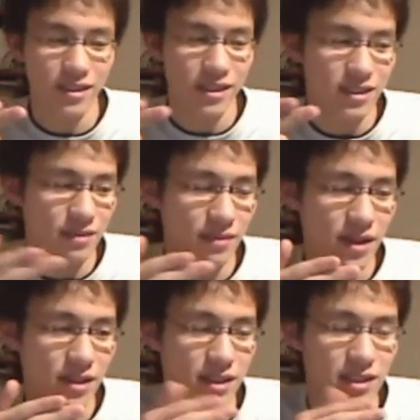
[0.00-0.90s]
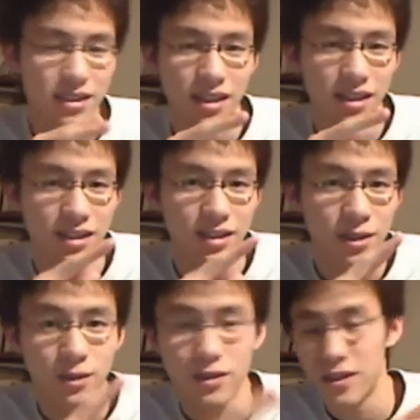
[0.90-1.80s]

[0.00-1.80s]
It's a news